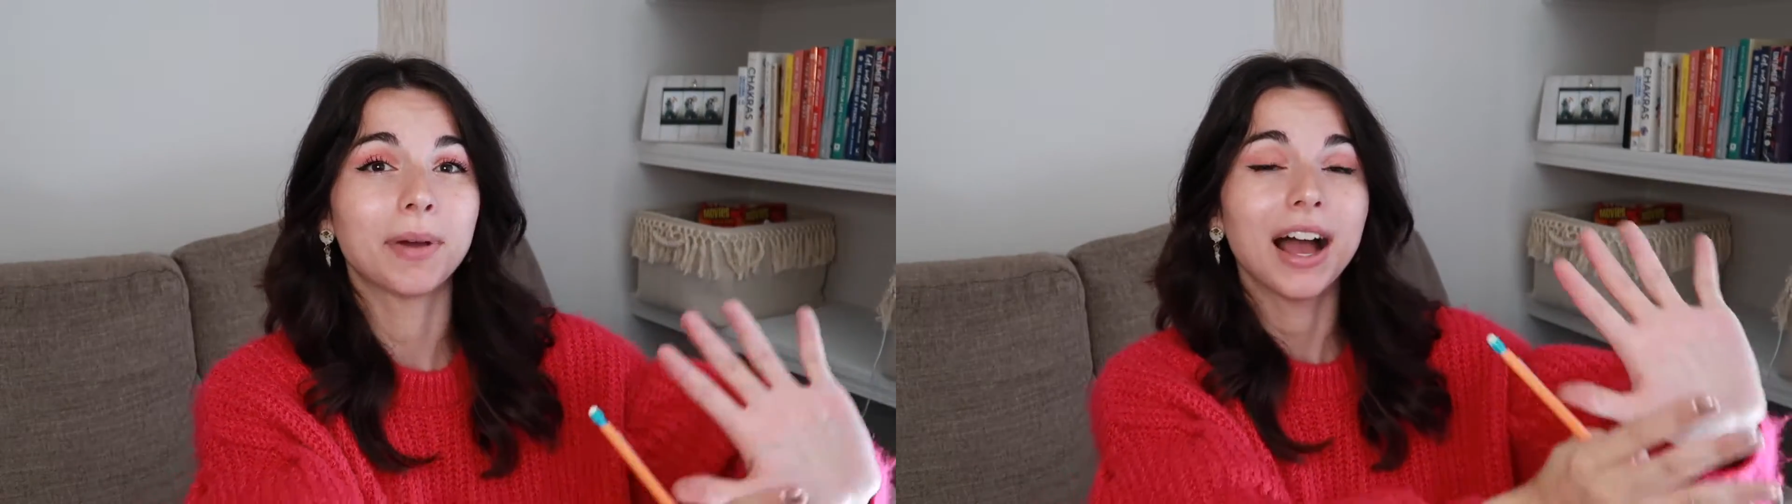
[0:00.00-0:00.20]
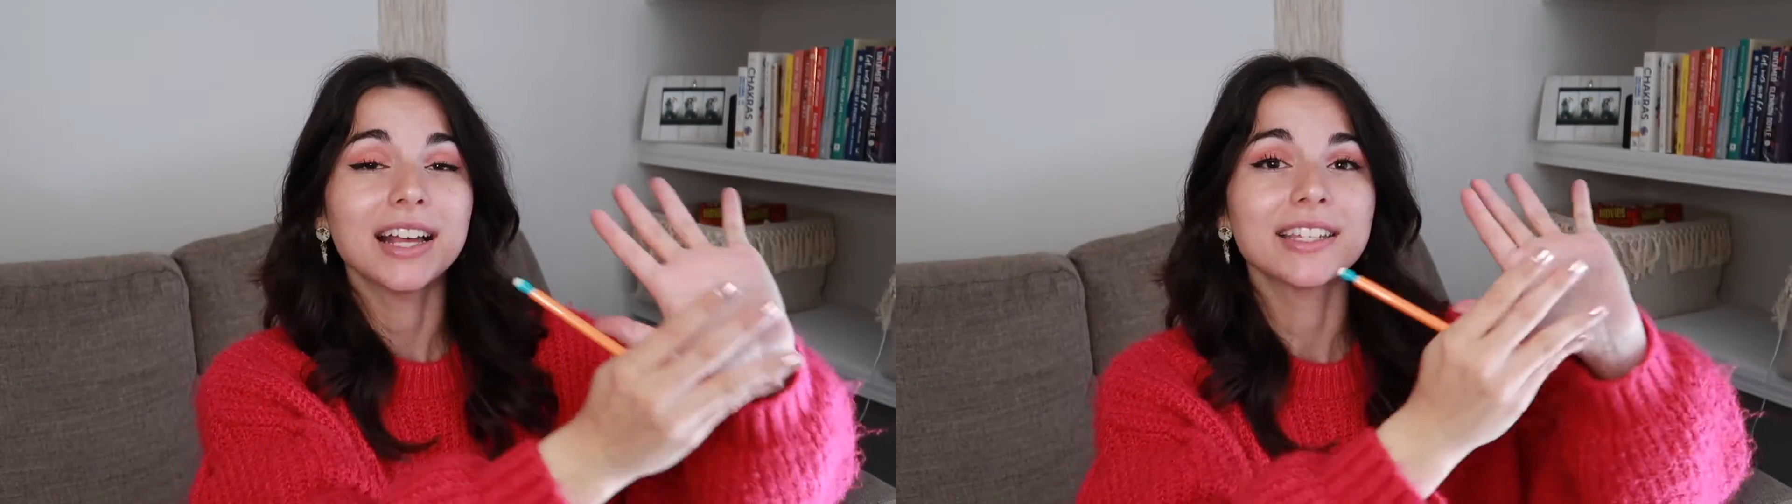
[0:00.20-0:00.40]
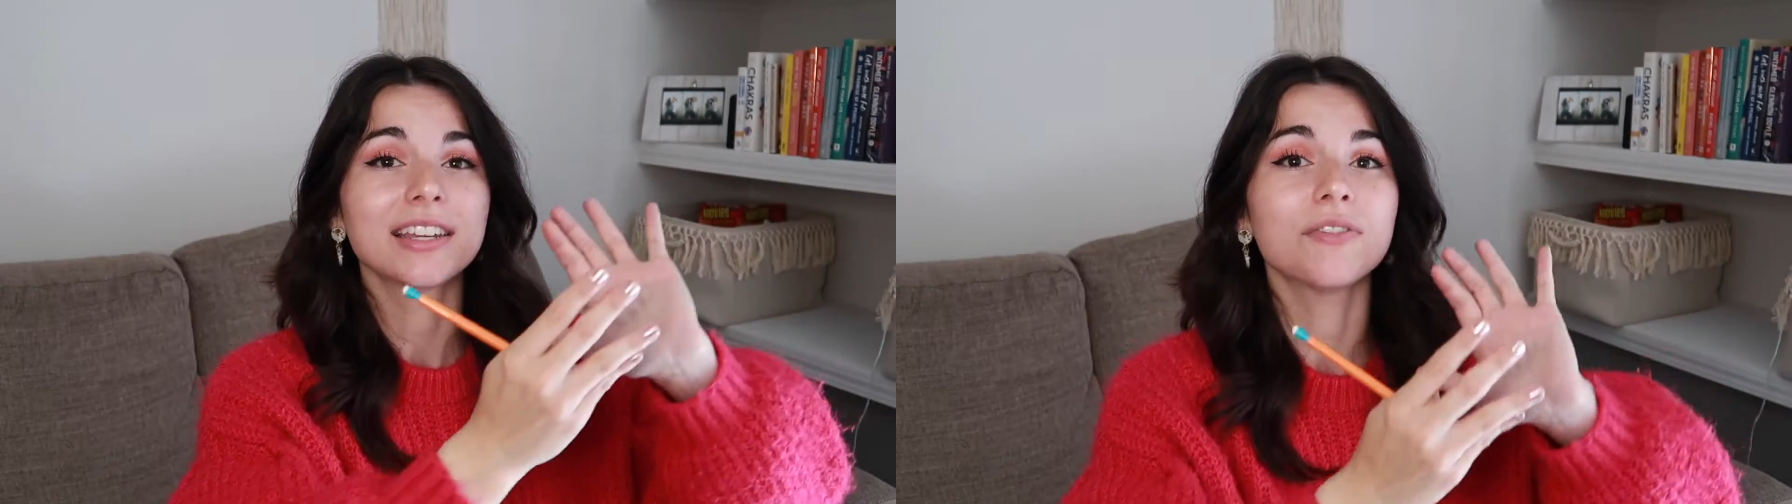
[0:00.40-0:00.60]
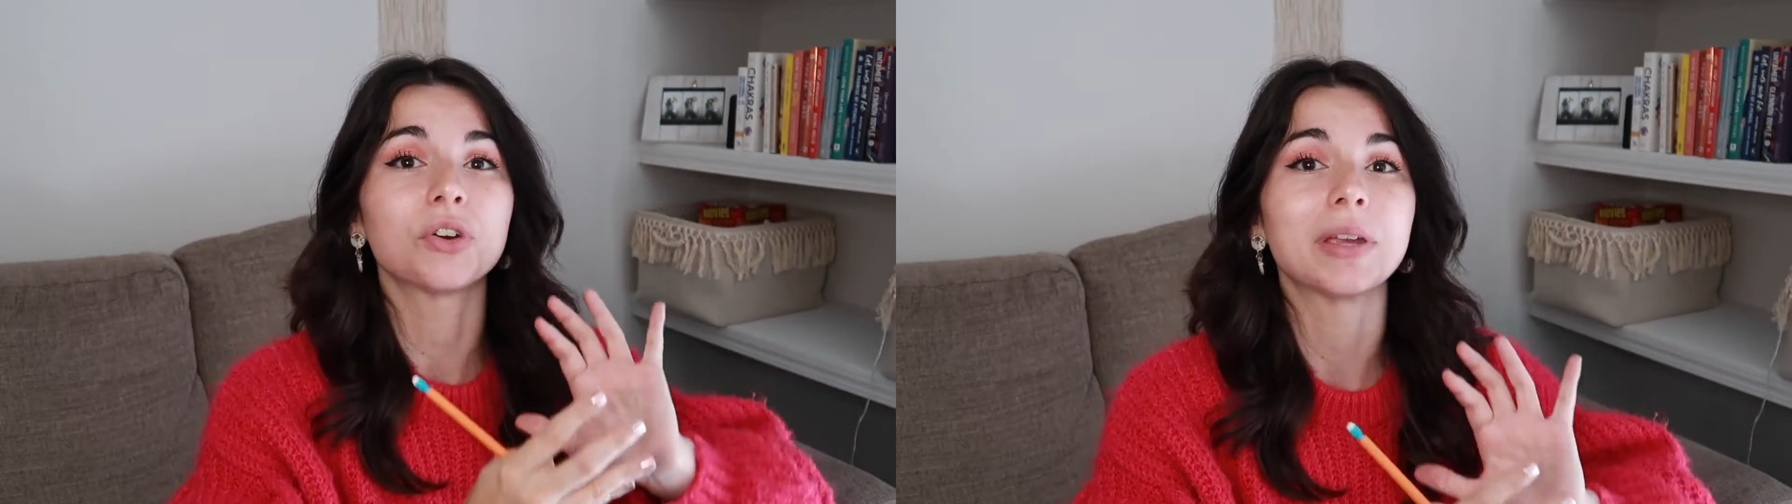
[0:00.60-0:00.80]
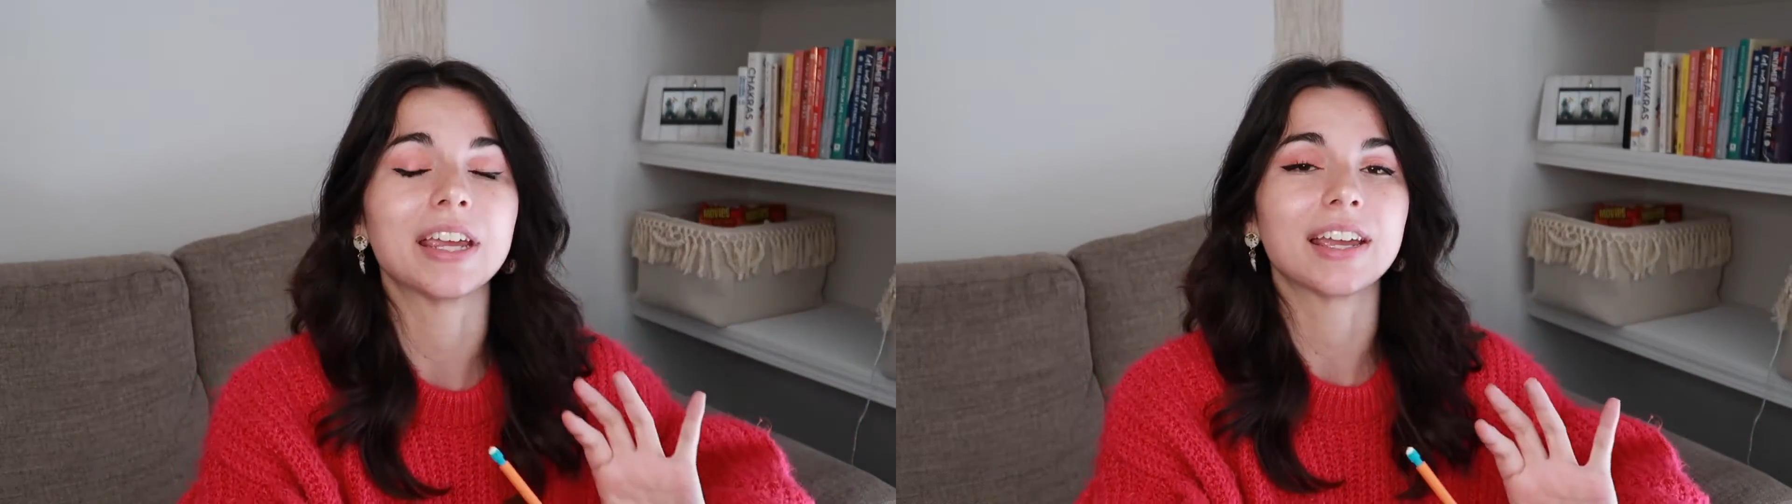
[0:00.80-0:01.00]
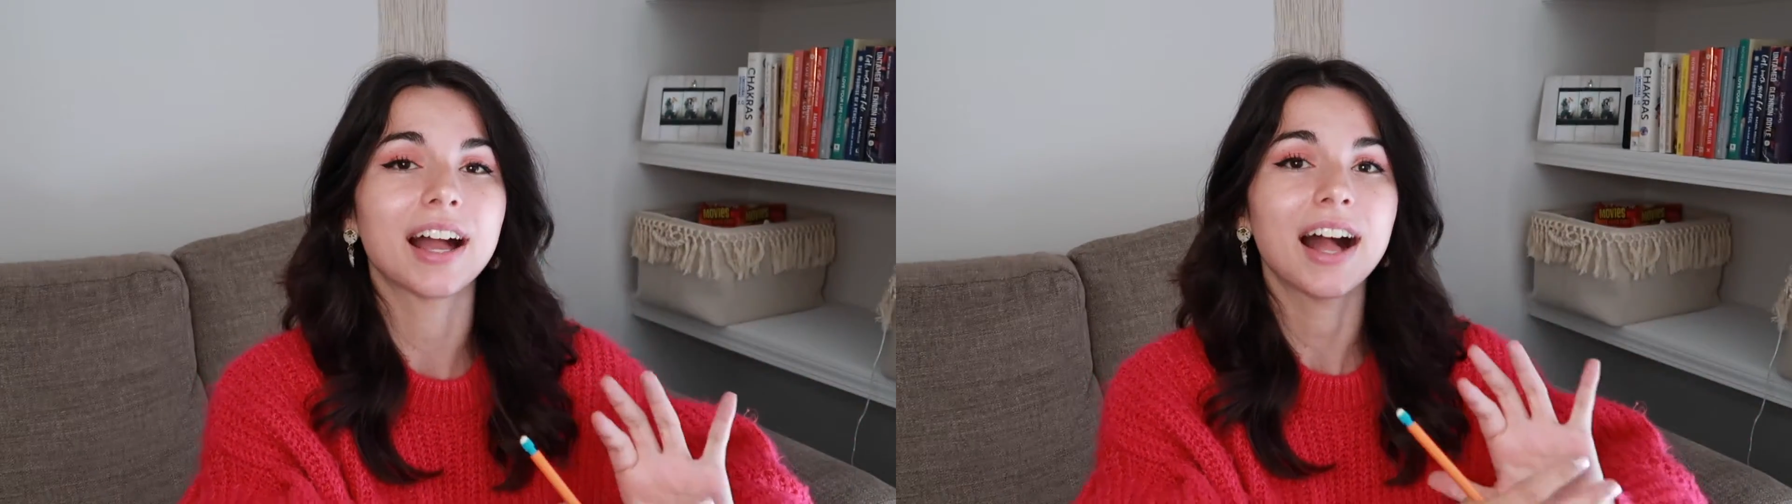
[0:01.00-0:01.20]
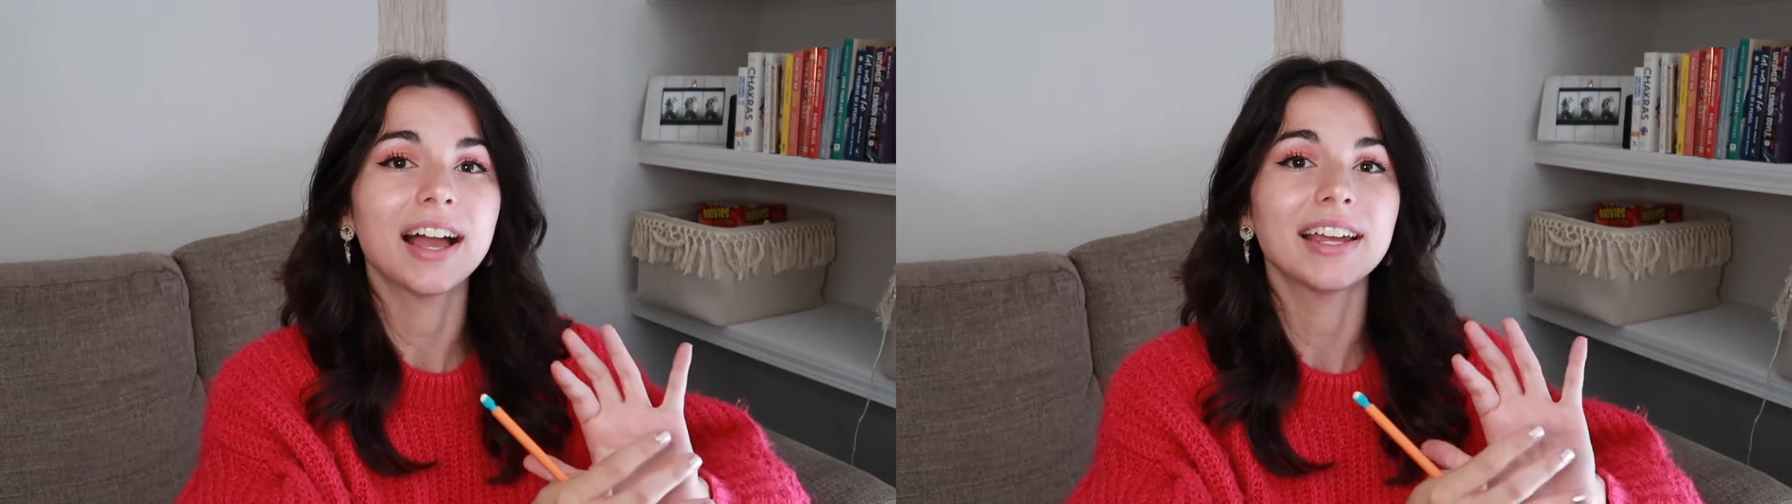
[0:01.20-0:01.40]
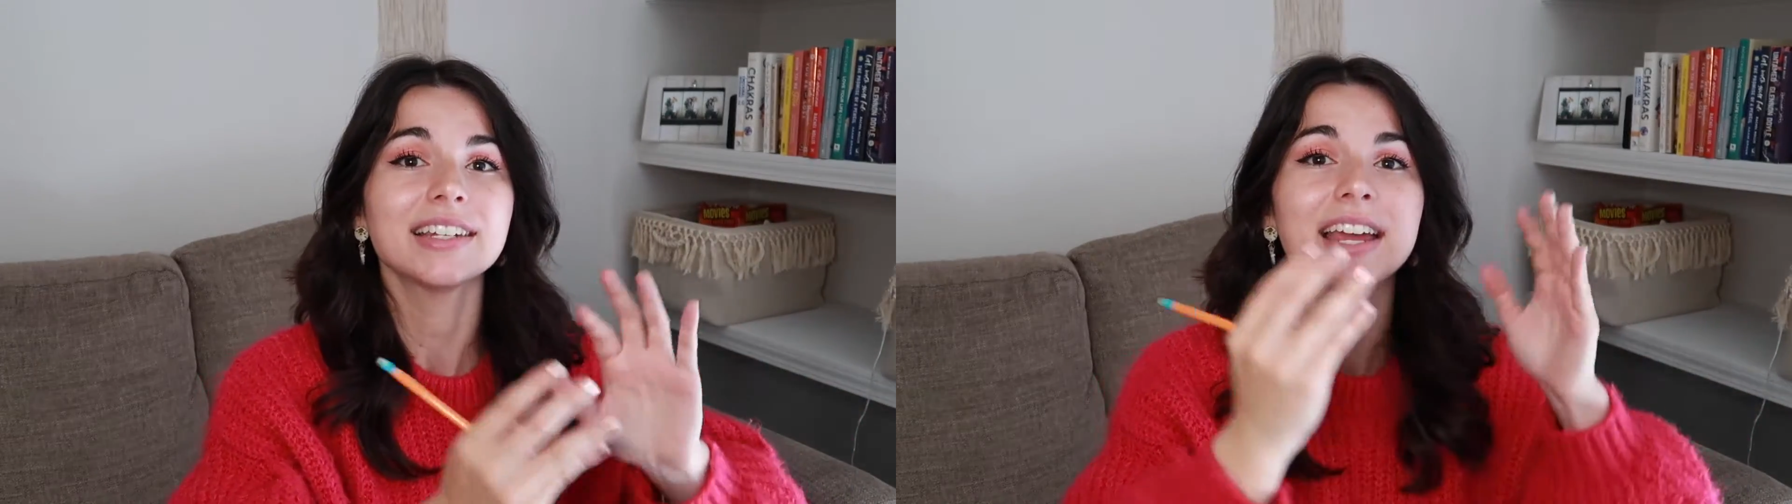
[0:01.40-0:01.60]
positive or being
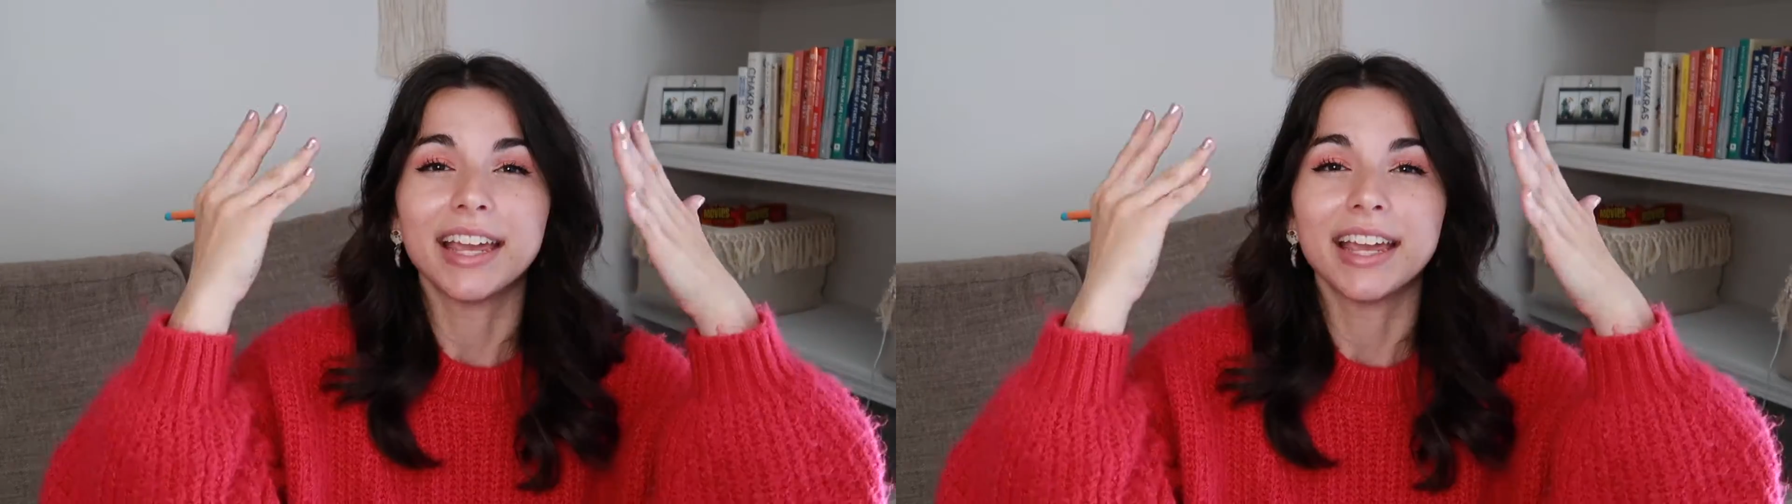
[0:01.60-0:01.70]
kind.